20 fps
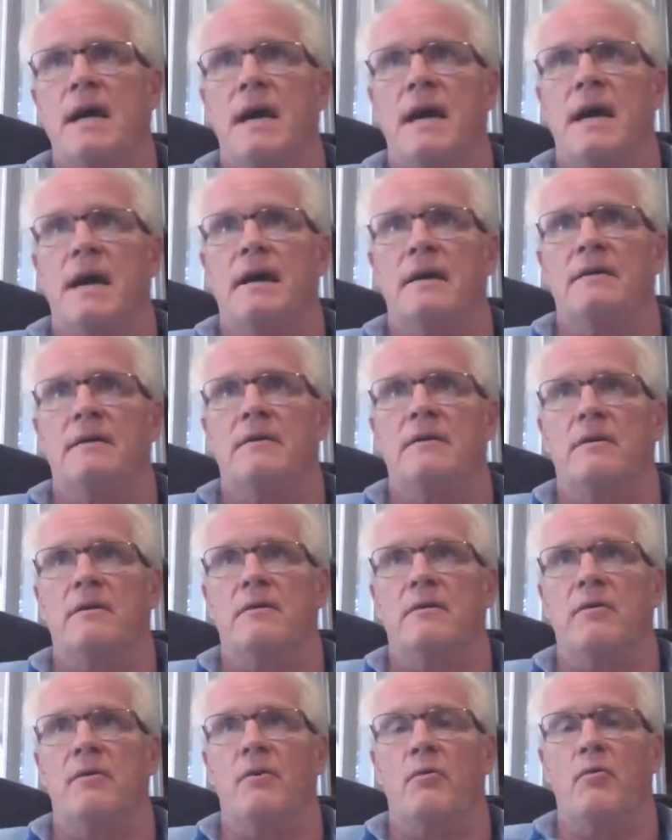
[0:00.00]
And
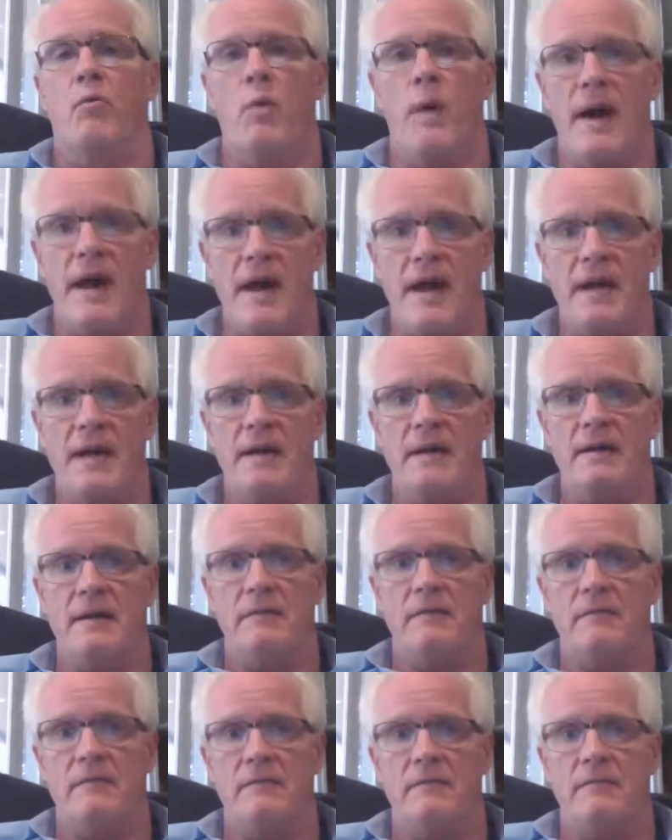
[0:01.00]
the
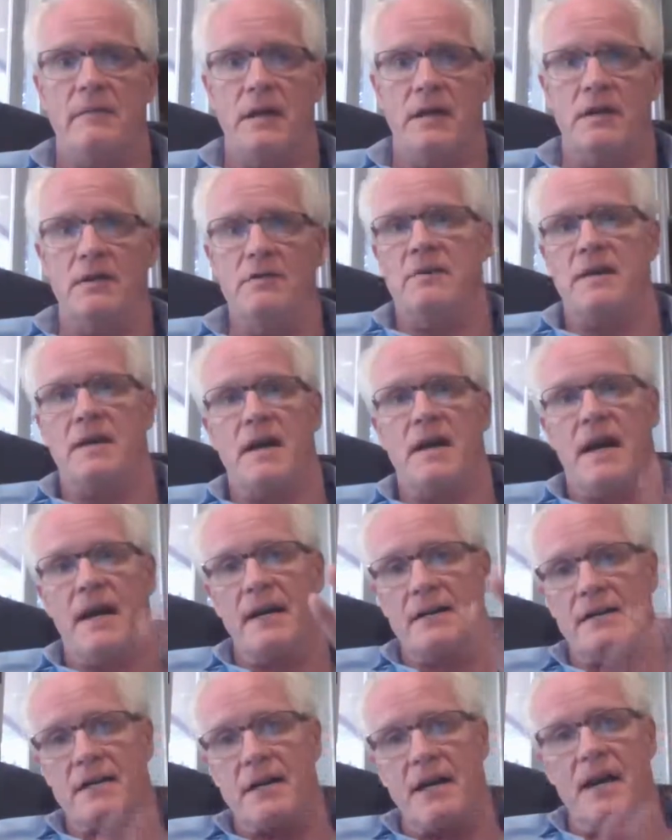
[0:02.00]
way that you can
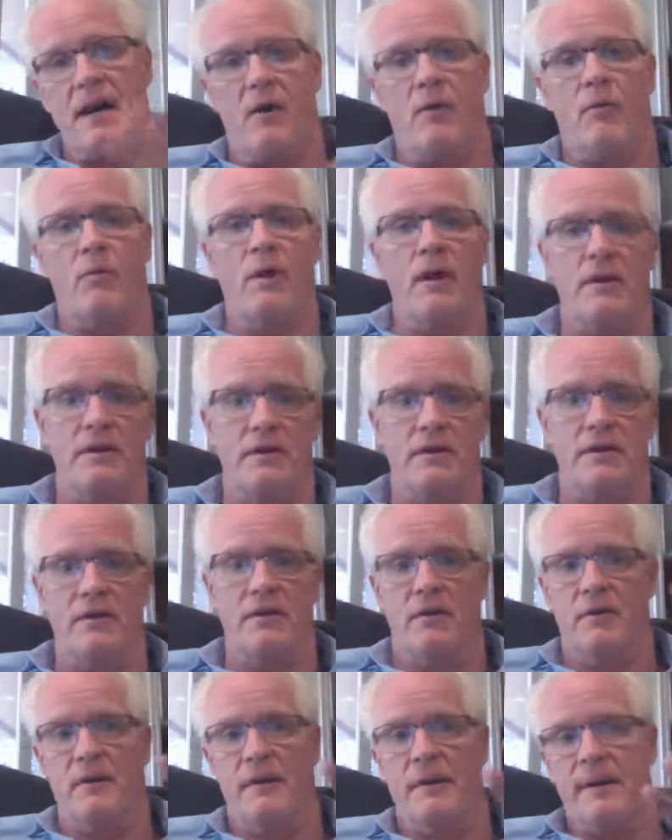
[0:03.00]
kind of tell whether
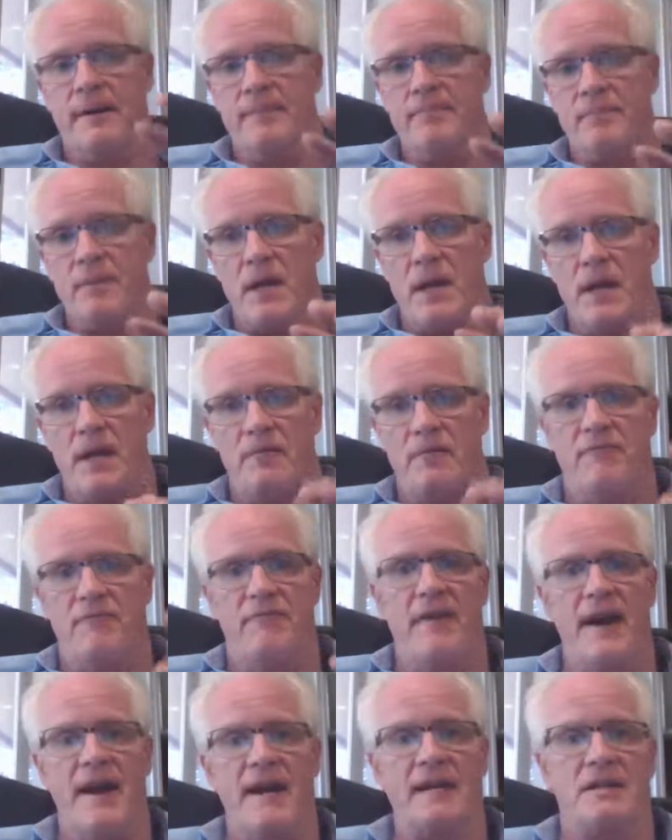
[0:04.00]
you're
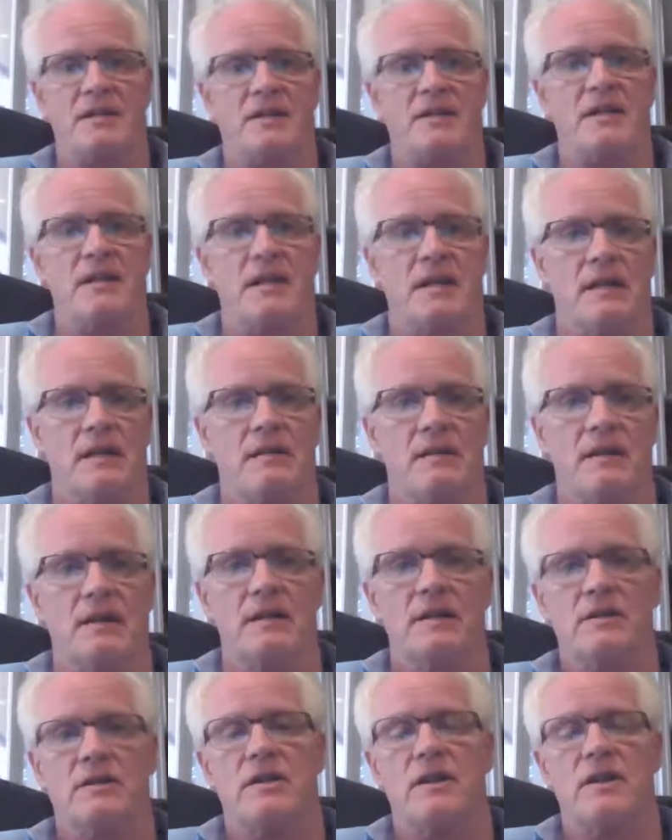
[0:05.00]
advancing
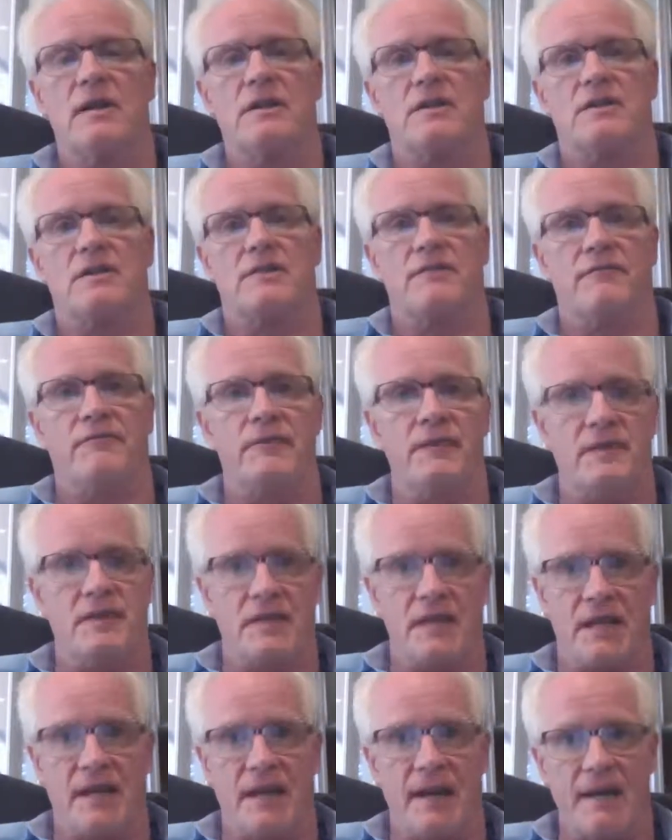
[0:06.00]
in
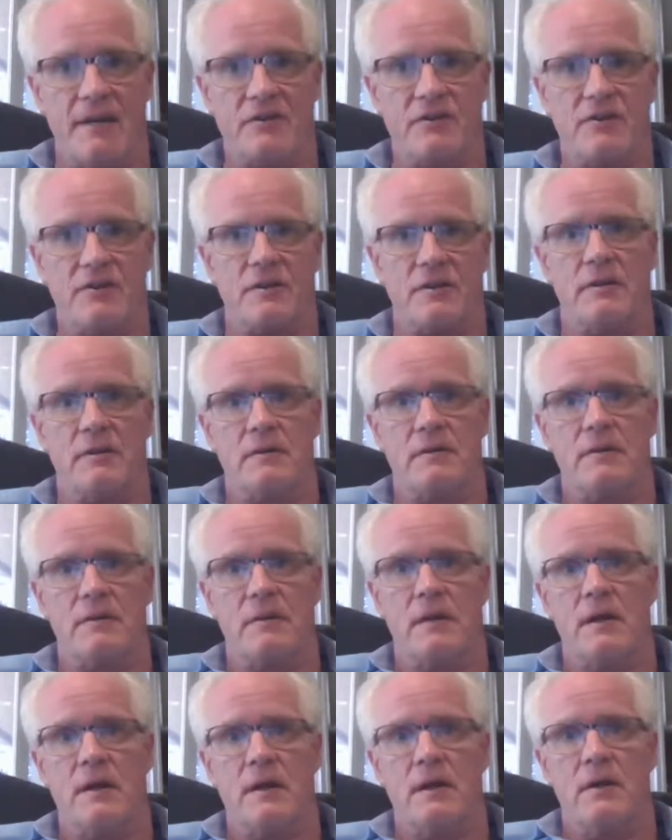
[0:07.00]
sophistication
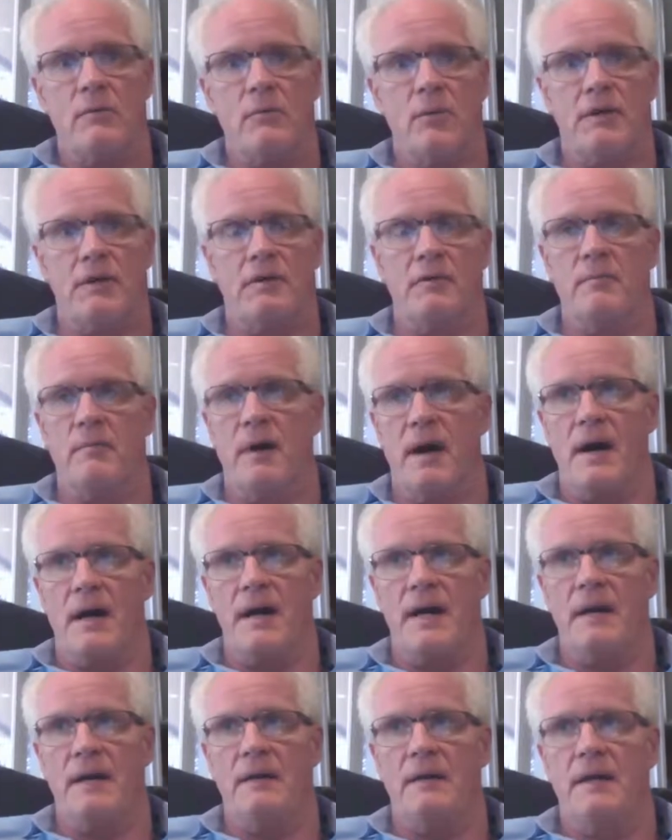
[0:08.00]
with your
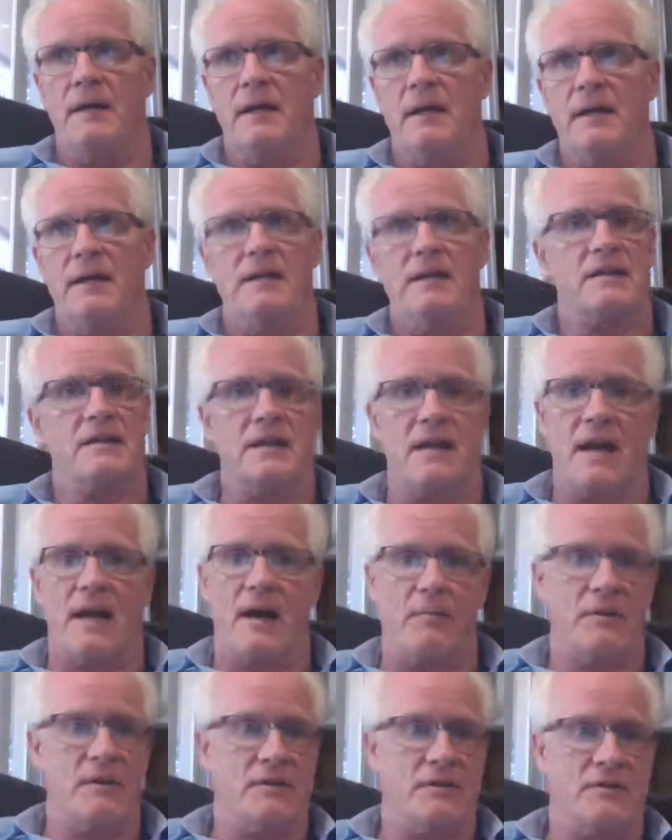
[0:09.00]
money isn't
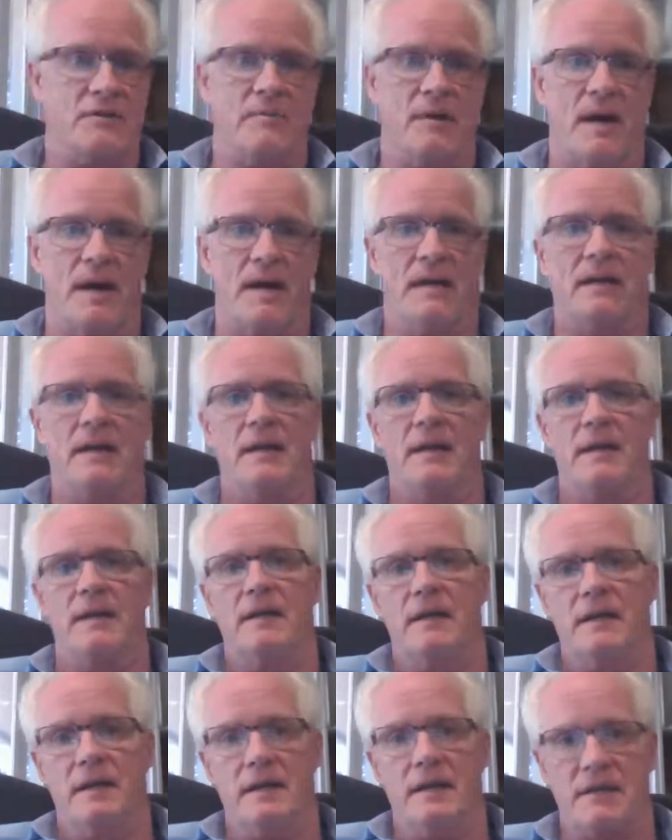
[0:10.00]
how much you make,
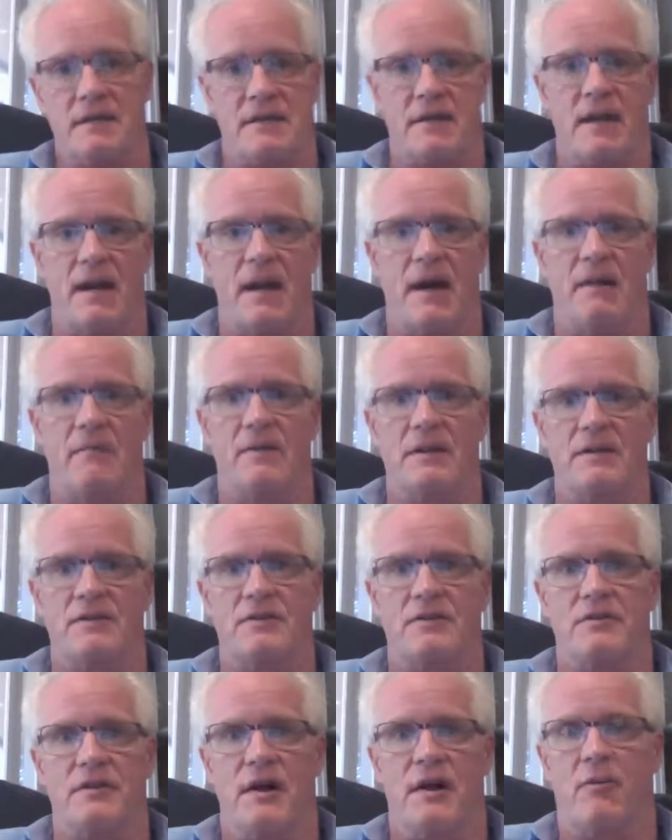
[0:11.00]
isn't how
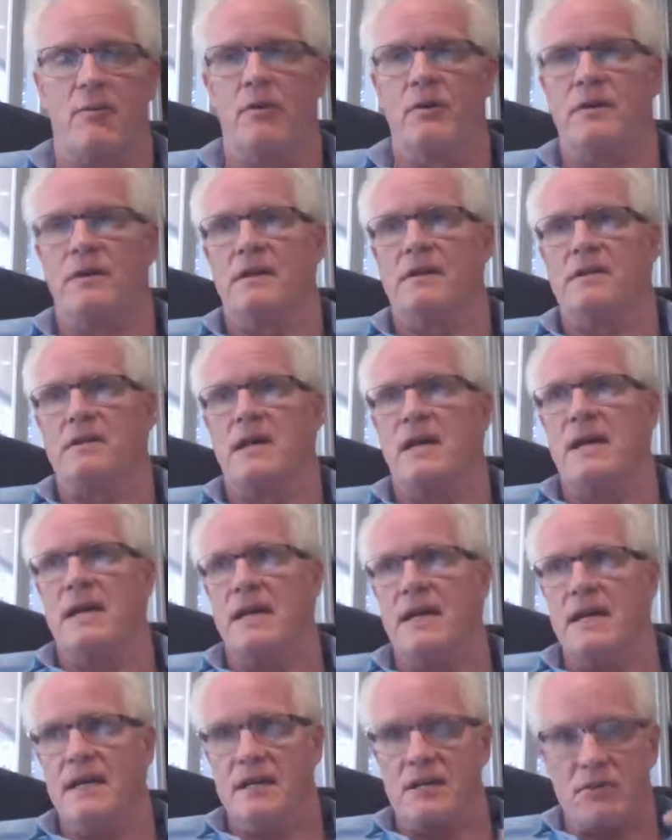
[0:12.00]
much your net worth is.
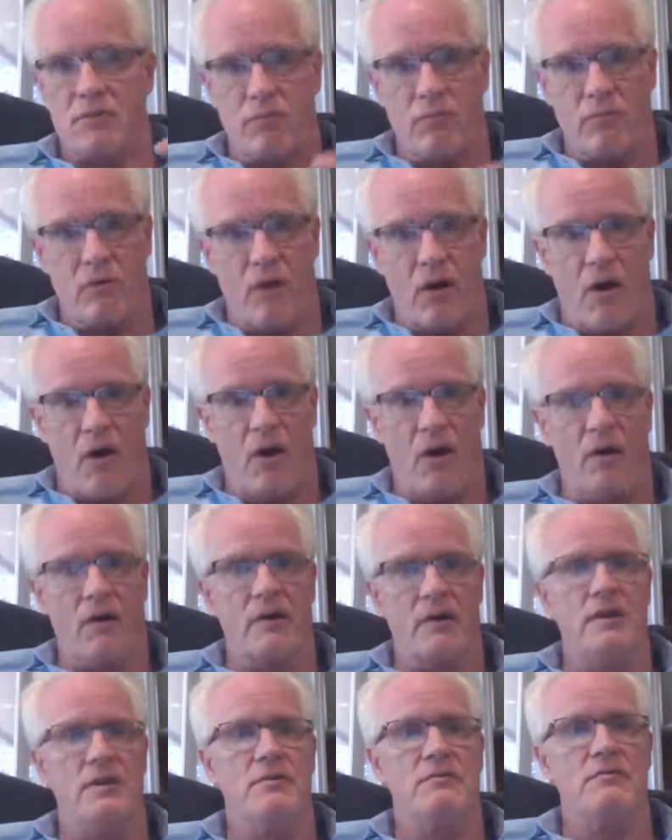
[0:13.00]
It's,
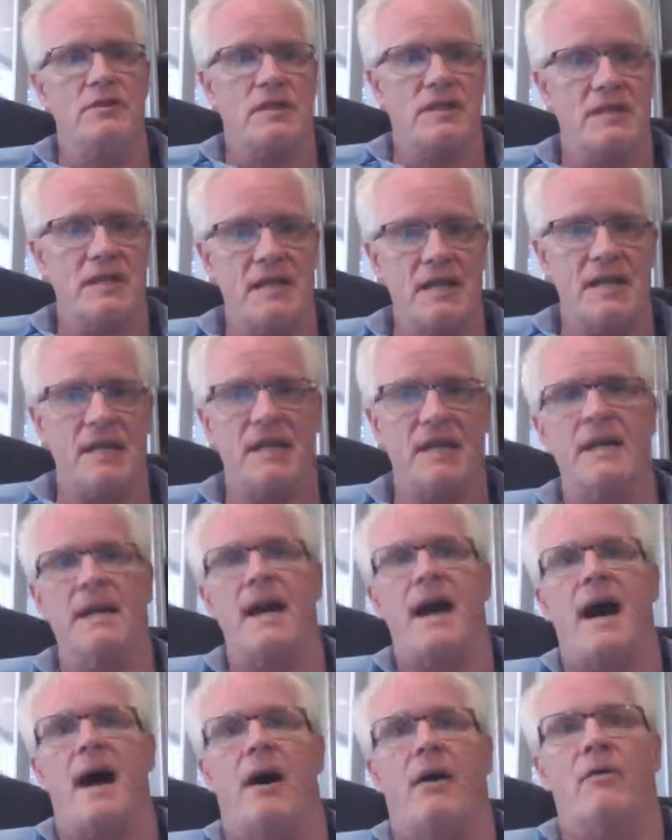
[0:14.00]
are you
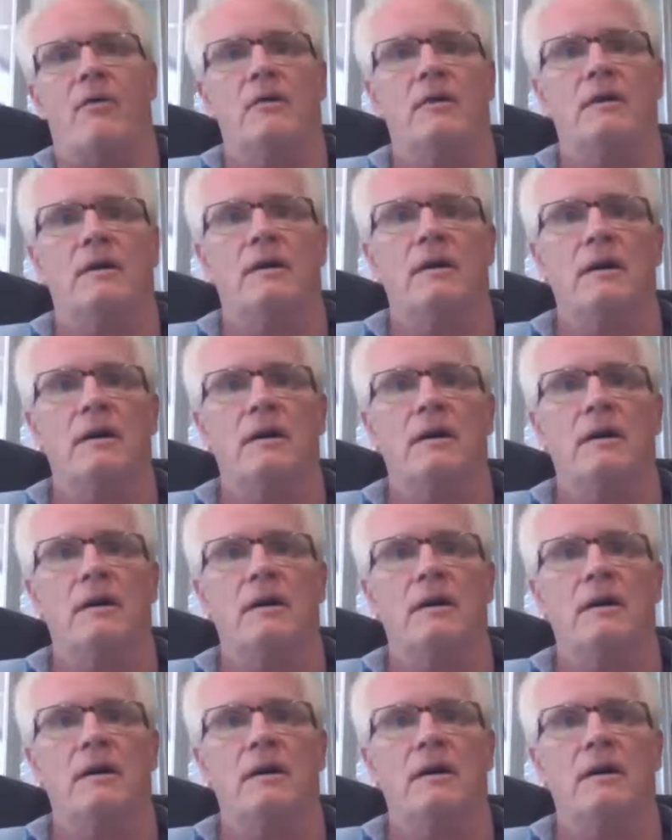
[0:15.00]
seeking out